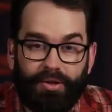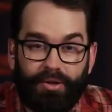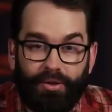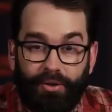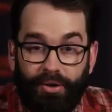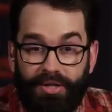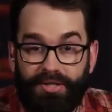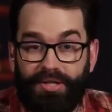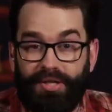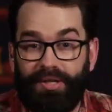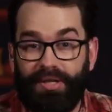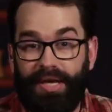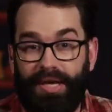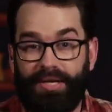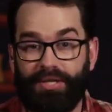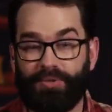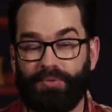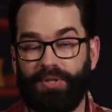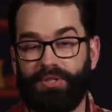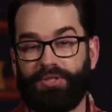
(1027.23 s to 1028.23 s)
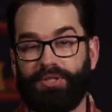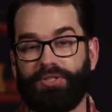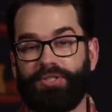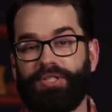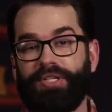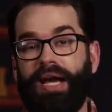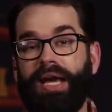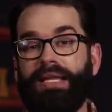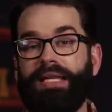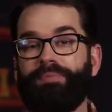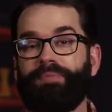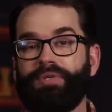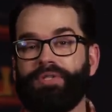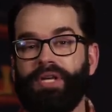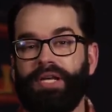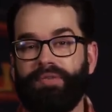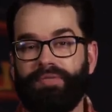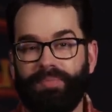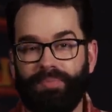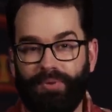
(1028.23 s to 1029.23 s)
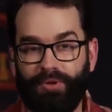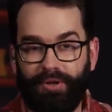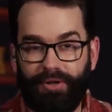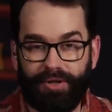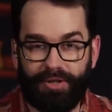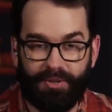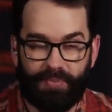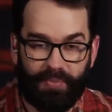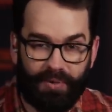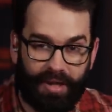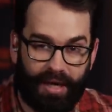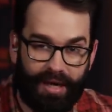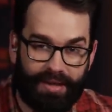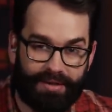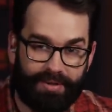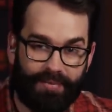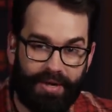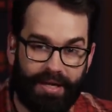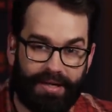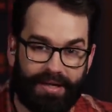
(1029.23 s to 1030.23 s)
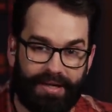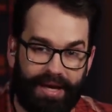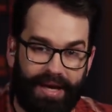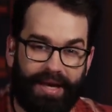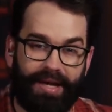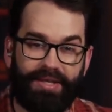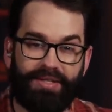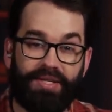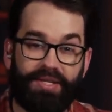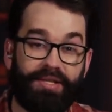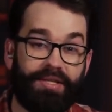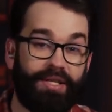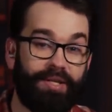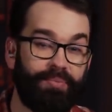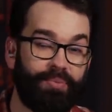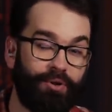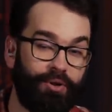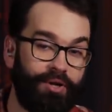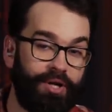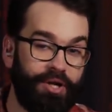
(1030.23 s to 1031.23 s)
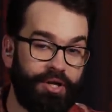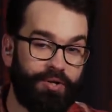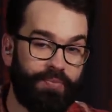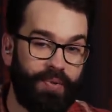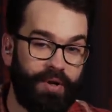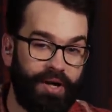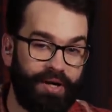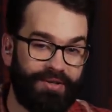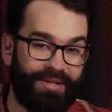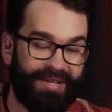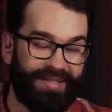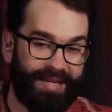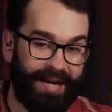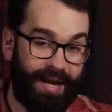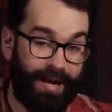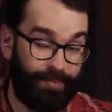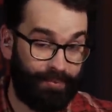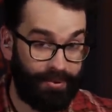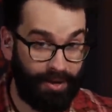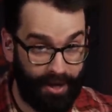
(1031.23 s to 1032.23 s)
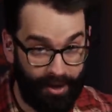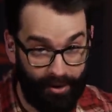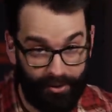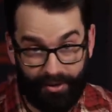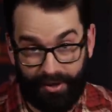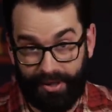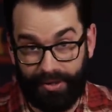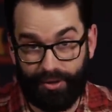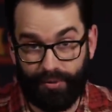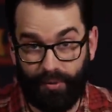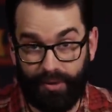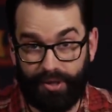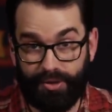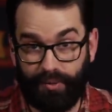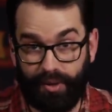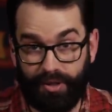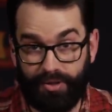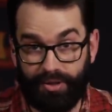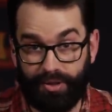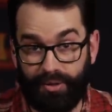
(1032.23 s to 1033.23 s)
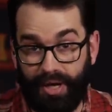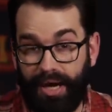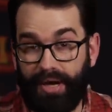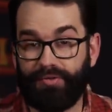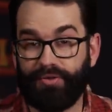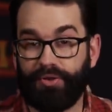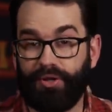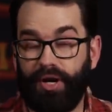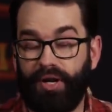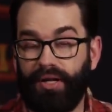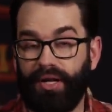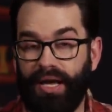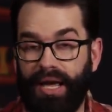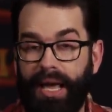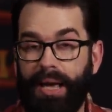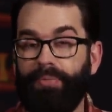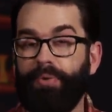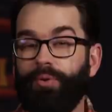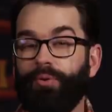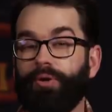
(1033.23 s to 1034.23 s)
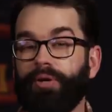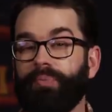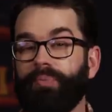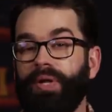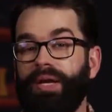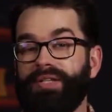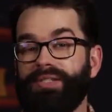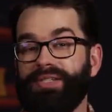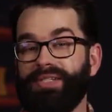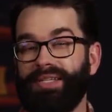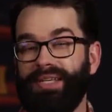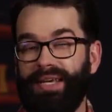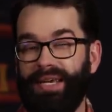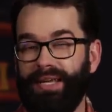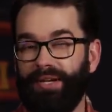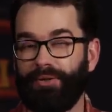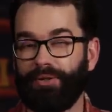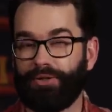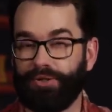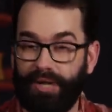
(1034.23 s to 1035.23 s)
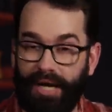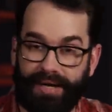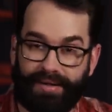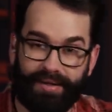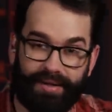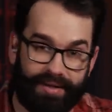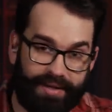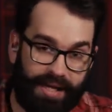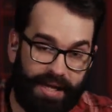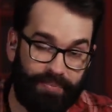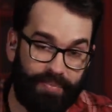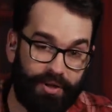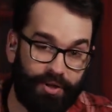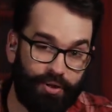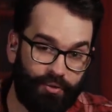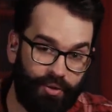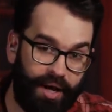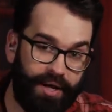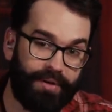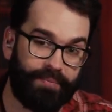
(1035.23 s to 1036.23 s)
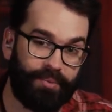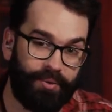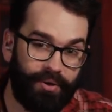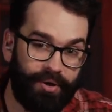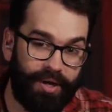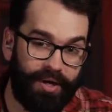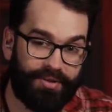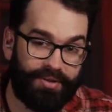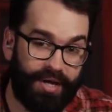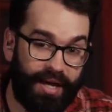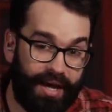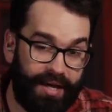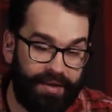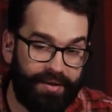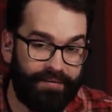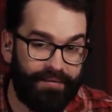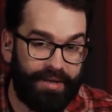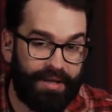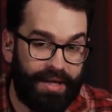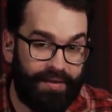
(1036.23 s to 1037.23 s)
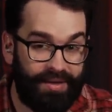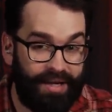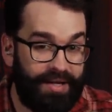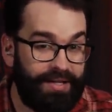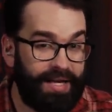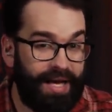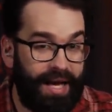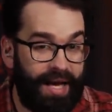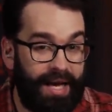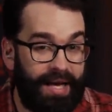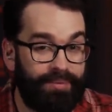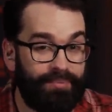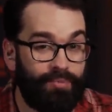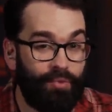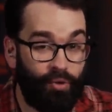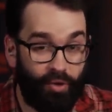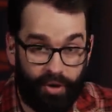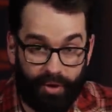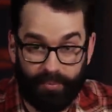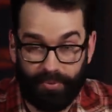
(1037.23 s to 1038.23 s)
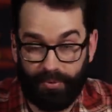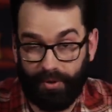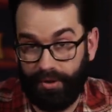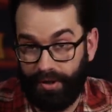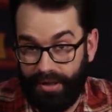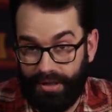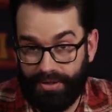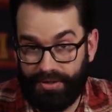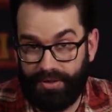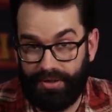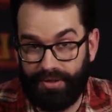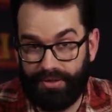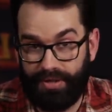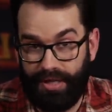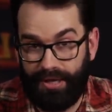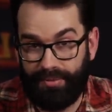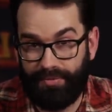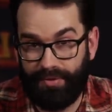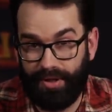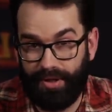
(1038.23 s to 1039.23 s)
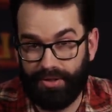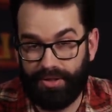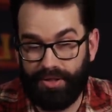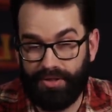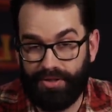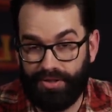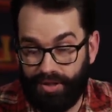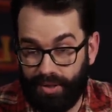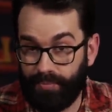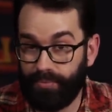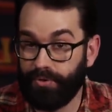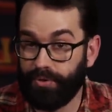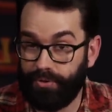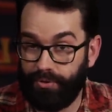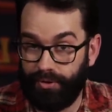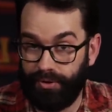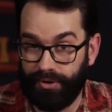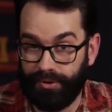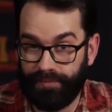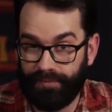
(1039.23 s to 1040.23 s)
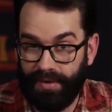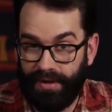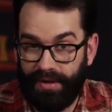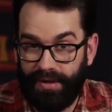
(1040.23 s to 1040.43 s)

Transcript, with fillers: According to the latest research, 90% of employers plan to make enhancing the employee experience a top priority in 2022. After all, a happy workplace is key to attracting and keeping great employees. And if you need to add more employees to your team, there's ZipRecruiter.